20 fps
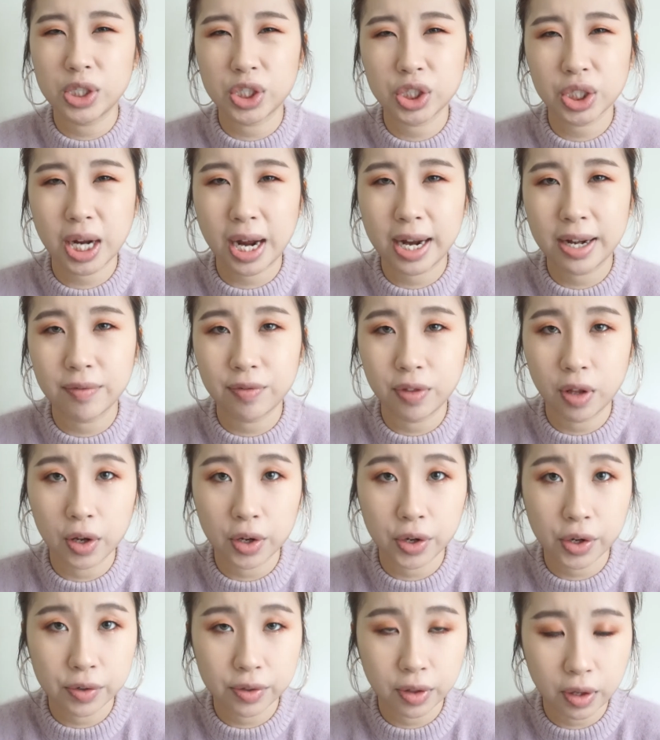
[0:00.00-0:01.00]
which kind of
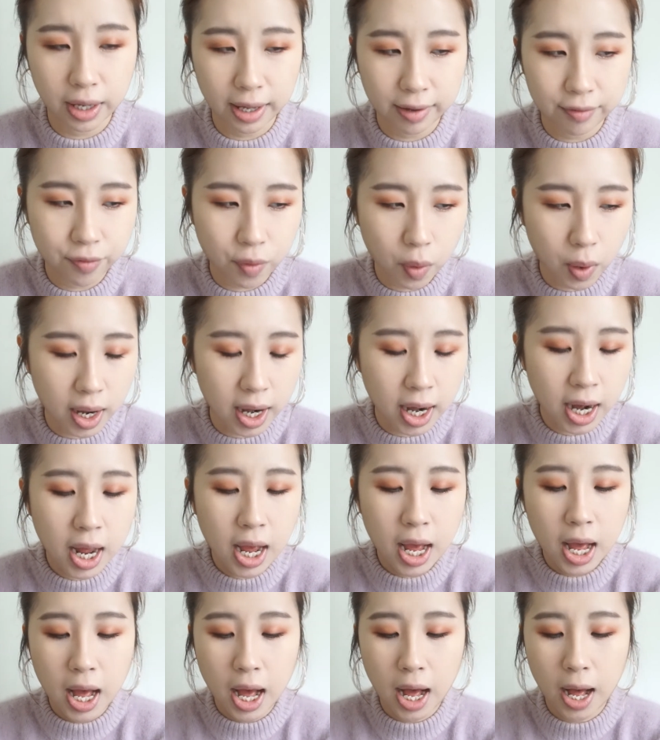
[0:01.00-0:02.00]
look you're looking for.
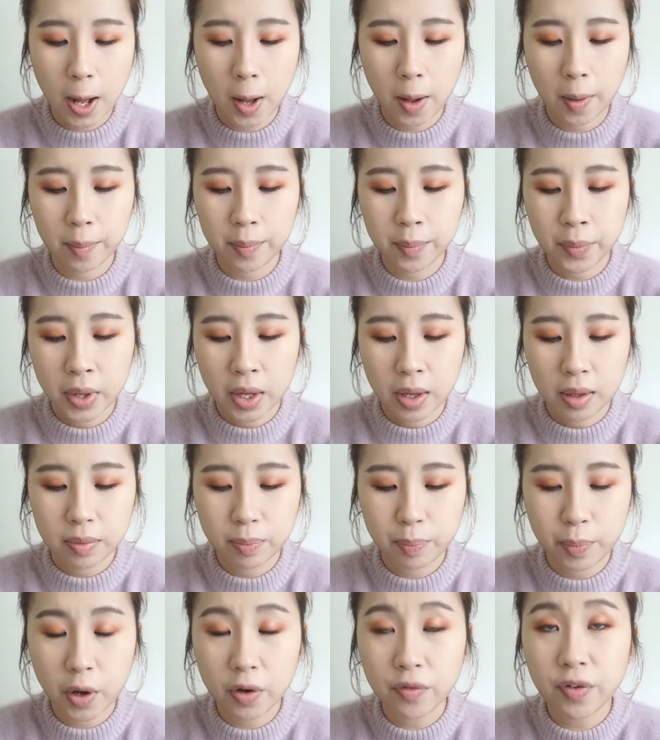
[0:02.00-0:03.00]

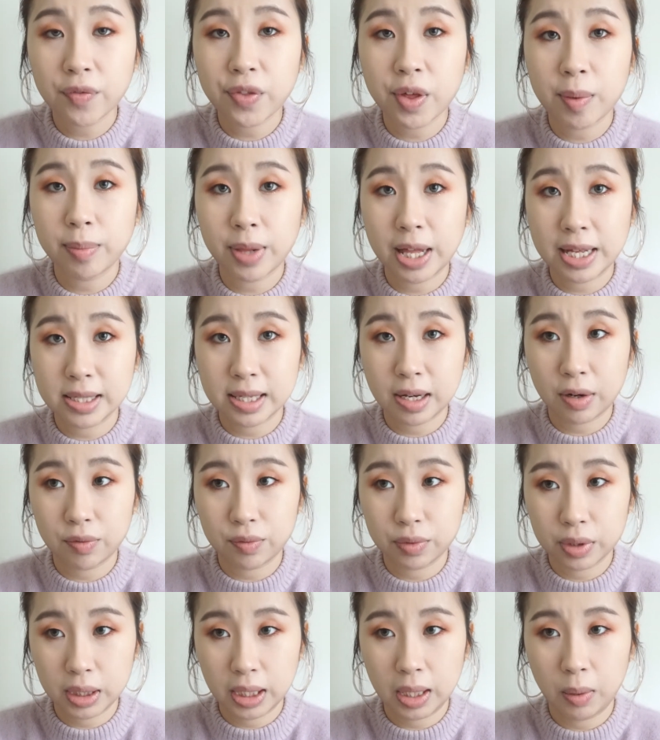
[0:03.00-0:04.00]
Both of them blends out
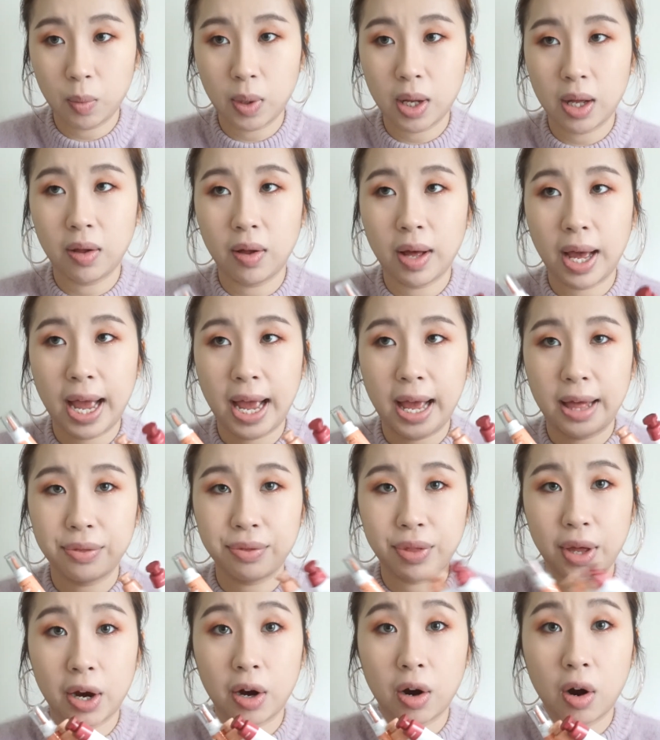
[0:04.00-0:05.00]
really well and
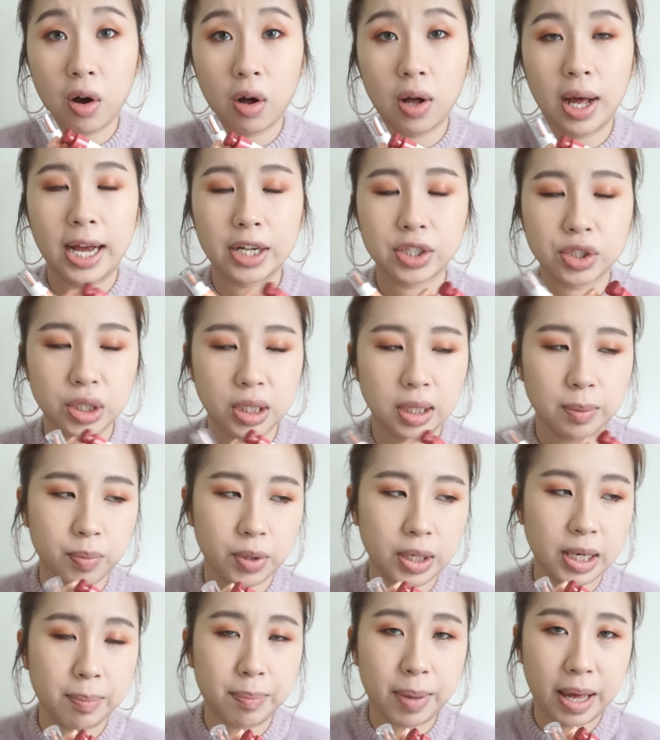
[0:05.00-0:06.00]
they're all actually
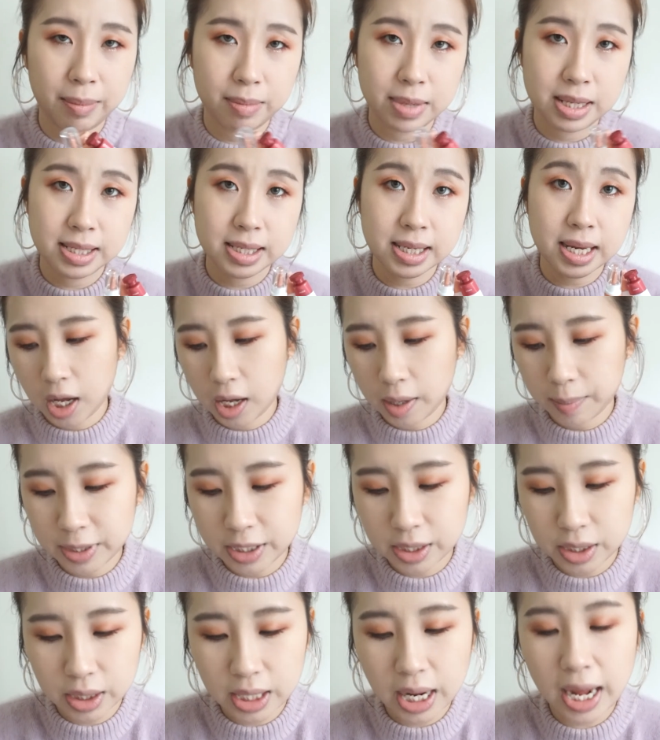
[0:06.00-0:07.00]
pretty pigmented.
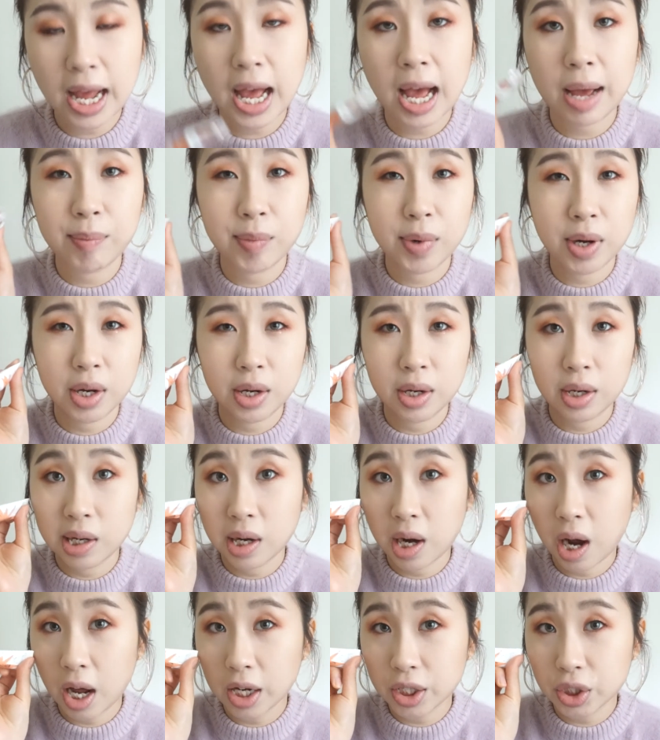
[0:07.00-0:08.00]
But today I'm
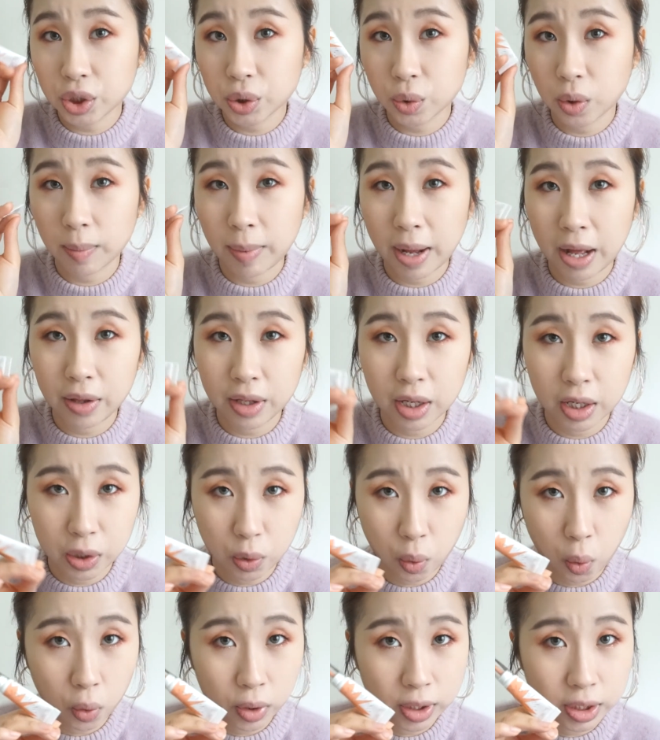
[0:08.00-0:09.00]
not sure about an
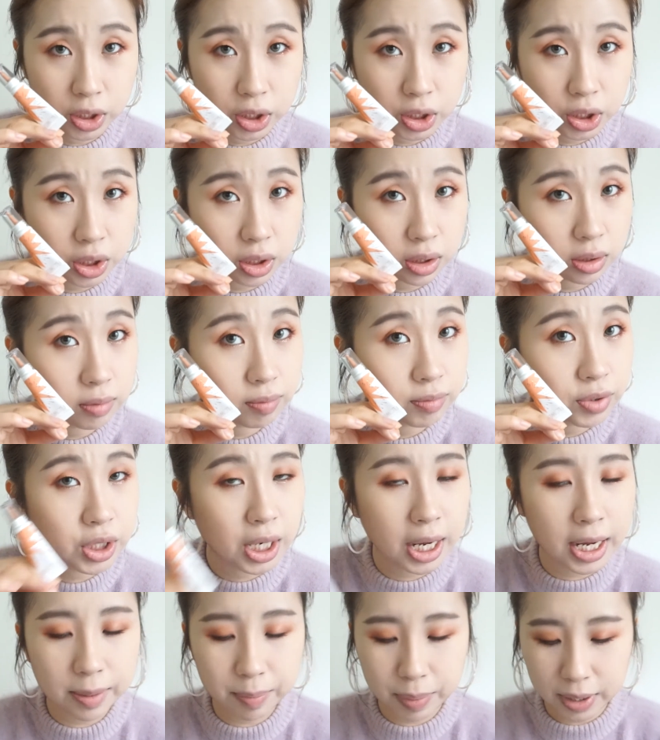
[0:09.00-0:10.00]
orange
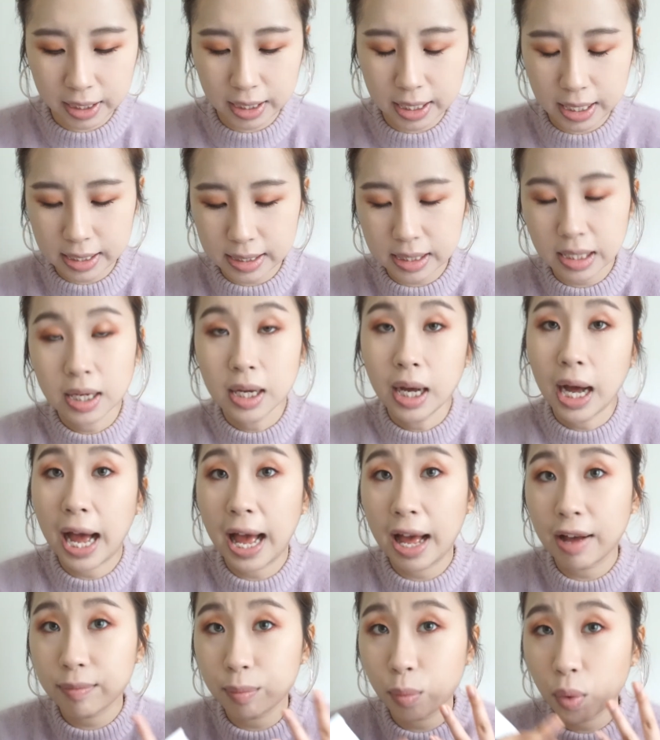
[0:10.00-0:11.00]
shade because I
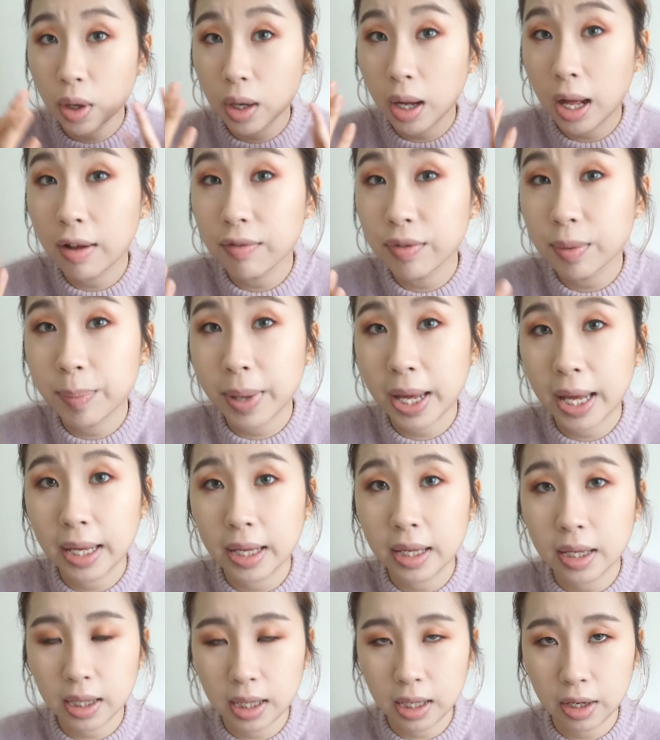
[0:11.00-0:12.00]
have more of a
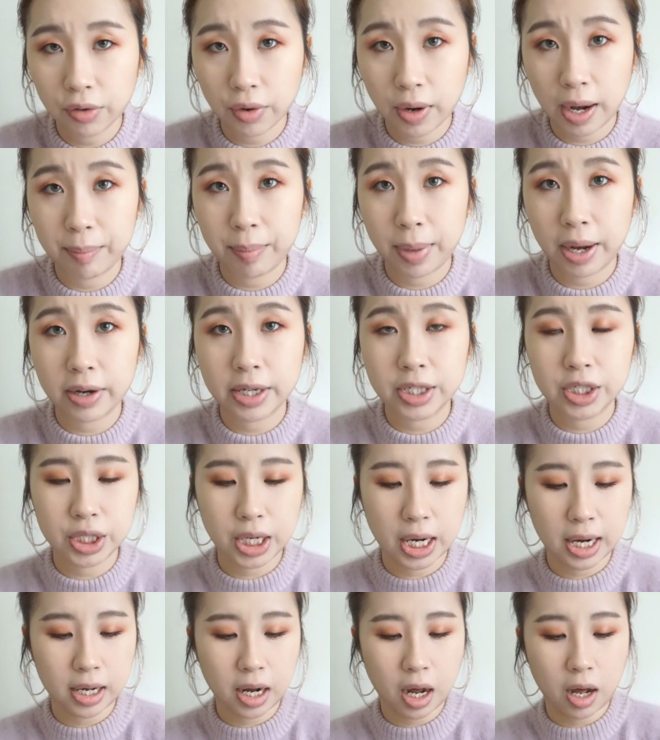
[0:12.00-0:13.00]
pinky cranberry
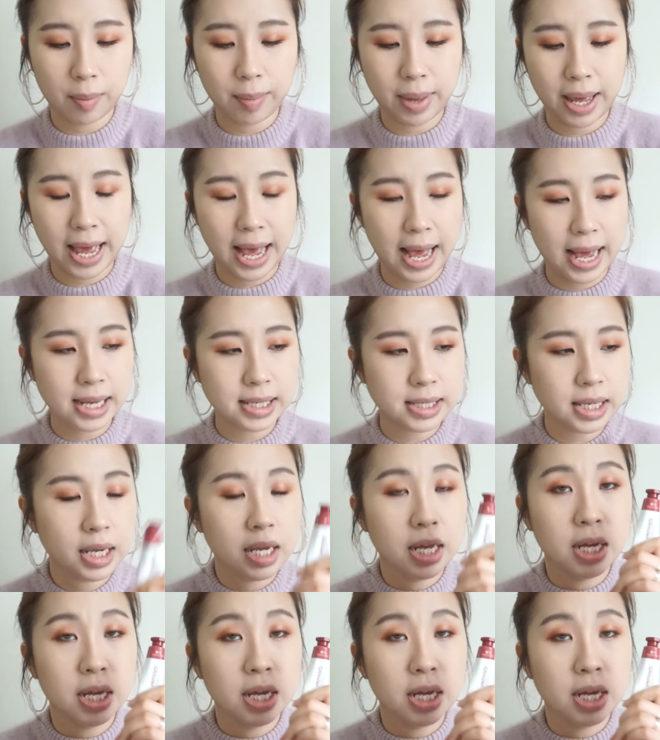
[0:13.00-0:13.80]
shade on my eyes.